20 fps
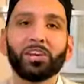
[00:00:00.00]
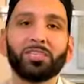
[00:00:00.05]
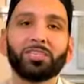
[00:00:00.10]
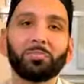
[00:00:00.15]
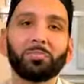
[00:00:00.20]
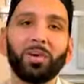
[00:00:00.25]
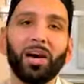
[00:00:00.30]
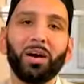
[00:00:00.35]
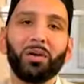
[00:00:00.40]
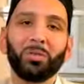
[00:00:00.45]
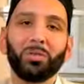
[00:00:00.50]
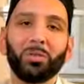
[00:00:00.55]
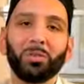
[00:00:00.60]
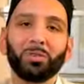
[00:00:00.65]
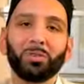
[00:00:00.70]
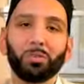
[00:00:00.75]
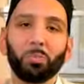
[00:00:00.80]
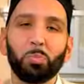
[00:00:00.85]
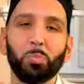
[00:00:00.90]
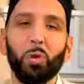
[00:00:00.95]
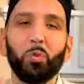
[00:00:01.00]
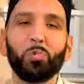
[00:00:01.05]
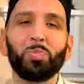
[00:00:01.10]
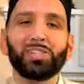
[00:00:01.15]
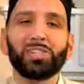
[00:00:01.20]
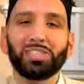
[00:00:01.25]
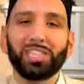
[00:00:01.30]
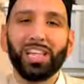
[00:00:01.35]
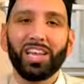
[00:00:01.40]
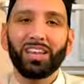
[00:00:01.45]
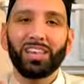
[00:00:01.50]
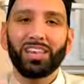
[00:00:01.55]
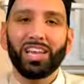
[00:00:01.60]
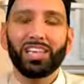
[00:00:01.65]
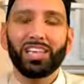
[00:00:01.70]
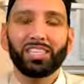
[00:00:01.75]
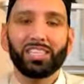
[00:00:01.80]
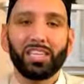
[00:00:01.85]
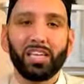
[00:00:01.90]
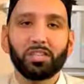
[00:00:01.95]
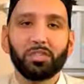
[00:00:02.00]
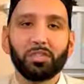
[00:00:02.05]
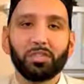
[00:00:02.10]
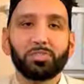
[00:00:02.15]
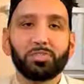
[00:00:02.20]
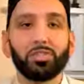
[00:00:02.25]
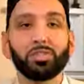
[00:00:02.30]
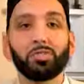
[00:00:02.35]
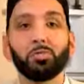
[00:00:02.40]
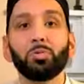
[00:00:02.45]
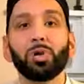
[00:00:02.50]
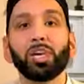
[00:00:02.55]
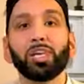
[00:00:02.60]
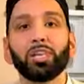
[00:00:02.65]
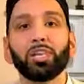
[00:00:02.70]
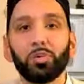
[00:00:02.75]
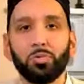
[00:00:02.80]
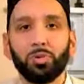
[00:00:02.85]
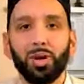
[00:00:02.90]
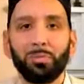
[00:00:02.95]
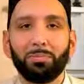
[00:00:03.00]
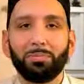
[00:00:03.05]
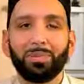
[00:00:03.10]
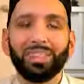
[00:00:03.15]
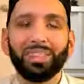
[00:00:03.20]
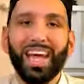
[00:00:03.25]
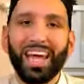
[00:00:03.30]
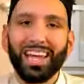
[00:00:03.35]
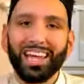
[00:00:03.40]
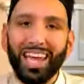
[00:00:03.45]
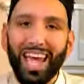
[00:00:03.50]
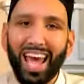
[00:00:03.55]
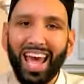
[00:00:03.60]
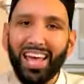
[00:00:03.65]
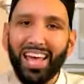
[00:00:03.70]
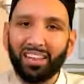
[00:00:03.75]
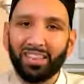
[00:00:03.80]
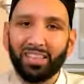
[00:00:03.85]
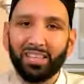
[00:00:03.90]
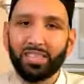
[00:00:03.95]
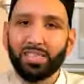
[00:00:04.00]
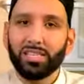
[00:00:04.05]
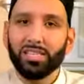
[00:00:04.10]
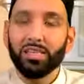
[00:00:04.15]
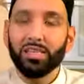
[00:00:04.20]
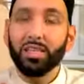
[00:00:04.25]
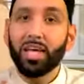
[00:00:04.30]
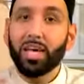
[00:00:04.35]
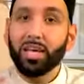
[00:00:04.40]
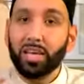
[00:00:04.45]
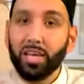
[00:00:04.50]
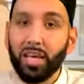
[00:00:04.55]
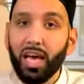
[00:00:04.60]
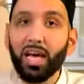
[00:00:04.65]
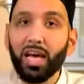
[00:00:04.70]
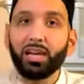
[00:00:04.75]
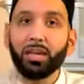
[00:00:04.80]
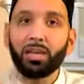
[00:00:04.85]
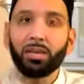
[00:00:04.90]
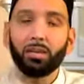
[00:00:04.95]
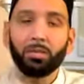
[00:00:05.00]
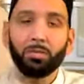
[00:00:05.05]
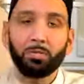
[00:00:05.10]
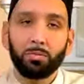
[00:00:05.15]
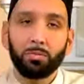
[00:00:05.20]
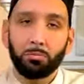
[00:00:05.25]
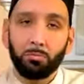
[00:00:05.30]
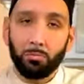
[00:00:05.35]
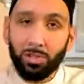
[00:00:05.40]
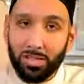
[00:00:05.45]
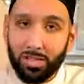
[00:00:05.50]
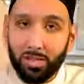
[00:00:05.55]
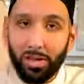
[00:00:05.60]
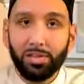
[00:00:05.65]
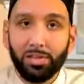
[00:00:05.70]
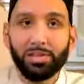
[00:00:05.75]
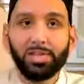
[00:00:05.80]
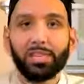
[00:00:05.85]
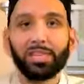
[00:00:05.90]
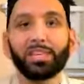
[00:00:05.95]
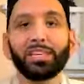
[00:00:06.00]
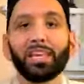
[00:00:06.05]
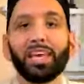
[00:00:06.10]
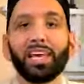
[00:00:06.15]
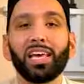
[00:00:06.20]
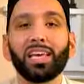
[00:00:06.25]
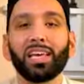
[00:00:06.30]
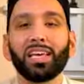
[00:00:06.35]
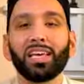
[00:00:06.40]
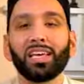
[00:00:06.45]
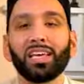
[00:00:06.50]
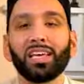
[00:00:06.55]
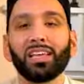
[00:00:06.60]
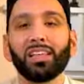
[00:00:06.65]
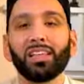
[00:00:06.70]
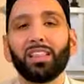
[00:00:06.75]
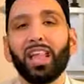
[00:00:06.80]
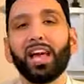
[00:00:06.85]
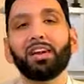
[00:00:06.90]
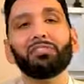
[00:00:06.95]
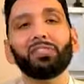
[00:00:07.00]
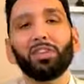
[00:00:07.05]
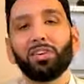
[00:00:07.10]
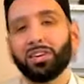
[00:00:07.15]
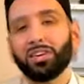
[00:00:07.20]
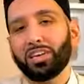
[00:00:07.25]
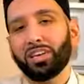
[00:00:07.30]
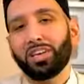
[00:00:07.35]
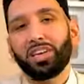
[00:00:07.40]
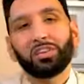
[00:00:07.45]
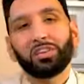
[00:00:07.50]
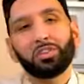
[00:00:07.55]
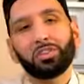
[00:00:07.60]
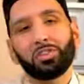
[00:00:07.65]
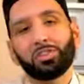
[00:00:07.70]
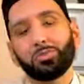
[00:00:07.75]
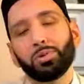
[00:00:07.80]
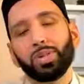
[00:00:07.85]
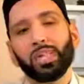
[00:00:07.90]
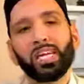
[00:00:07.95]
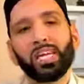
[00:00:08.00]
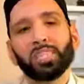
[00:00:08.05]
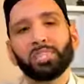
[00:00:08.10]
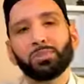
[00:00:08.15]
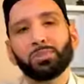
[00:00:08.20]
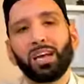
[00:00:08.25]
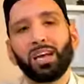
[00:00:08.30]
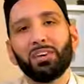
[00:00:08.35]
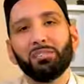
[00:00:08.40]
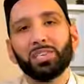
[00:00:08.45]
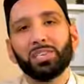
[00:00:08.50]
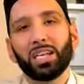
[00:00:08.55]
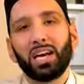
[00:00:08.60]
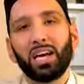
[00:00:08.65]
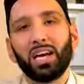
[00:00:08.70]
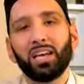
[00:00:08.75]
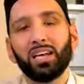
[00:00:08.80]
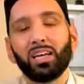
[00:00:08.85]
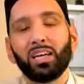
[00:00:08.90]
about those moments that Allah sends you to wake you up, that catalyst that can result in a lifelong connection to Allah subhanahu wa ta'ala.